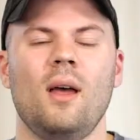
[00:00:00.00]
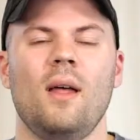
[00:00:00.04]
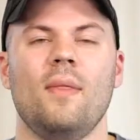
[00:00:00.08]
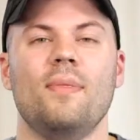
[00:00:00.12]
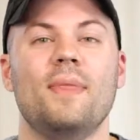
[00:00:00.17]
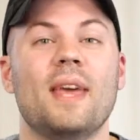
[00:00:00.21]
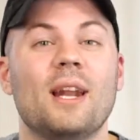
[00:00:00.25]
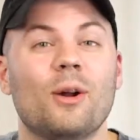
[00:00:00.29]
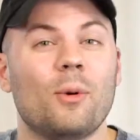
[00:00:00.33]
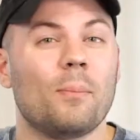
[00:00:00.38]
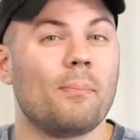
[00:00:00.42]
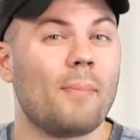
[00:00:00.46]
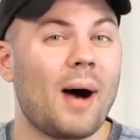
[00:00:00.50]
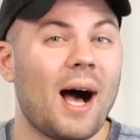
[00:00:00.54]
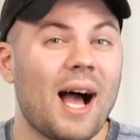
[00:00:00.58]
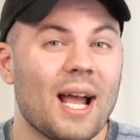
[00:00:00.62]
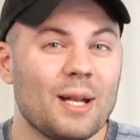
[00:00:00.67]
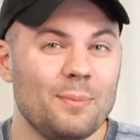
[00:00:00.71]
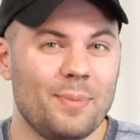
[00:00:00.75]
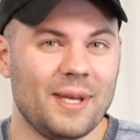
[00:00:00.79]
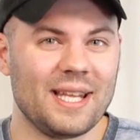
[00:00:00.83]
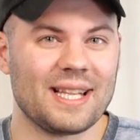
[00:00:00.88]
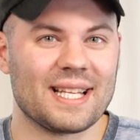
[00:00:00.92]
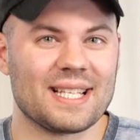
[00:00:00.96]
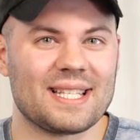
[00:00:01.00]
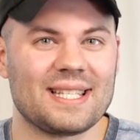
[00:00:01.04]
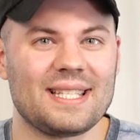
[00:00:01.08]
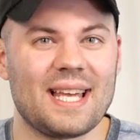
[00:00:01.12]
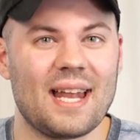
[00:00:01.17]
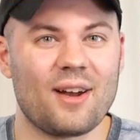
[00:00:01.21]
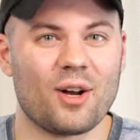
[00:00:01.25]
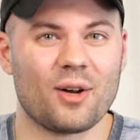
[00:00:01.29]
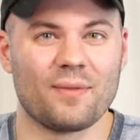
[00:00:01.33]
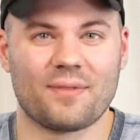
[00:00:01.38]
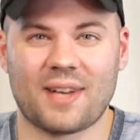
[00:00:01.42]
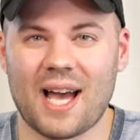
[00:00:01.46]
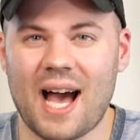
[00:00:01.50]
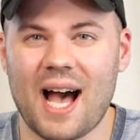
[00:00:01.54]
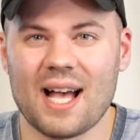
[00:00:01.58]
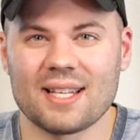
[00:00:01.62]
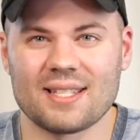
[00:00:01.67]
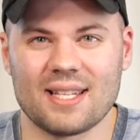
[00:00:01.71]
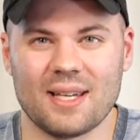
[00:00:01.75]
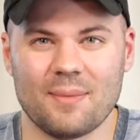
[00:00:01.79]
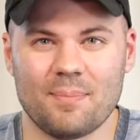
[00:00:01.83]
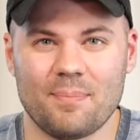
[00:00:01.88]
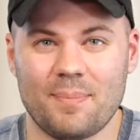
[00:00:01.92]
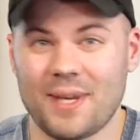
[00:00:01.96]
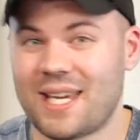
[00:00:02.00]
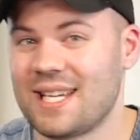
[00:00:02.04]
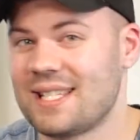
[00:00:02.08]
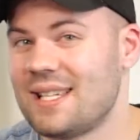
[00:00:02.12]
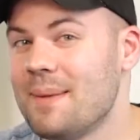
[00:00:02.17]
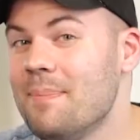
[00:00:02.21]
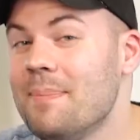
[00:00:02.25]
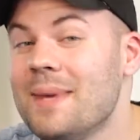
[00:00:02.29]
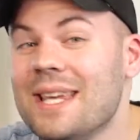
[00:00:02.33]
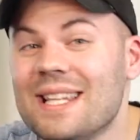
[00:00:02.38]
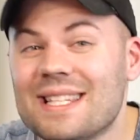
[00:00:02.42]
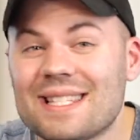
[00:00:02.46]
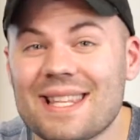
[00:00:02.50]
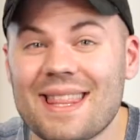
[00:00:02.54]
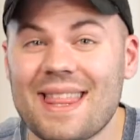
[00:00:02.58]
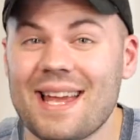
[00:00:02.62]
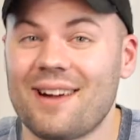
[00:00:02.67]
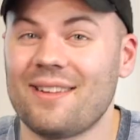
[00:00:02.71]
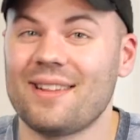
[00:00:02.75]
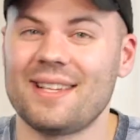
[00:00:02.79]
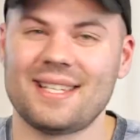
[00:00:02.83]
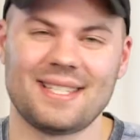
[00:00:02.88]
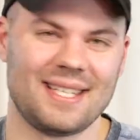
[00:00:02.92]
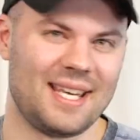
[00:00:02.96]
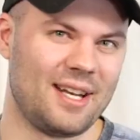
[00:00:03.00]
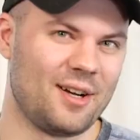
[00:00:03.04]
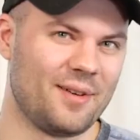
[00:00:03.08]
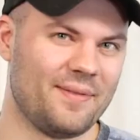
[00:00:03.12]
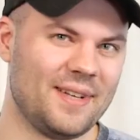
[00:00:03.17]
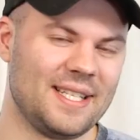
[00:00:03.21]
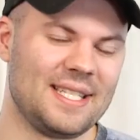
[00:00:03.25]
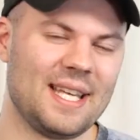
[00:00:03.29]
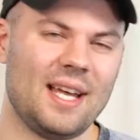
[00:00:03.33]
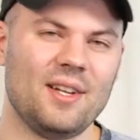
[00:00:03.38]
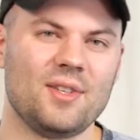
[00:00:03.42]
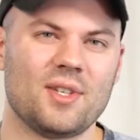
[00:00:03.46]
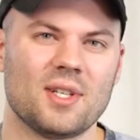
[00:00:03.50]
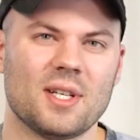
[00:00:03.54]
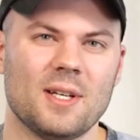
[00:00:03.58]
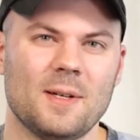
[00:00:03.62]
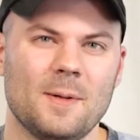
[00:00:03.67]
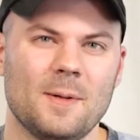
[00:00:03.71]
They don't mind being the center of gossip because it means they're the center of attention.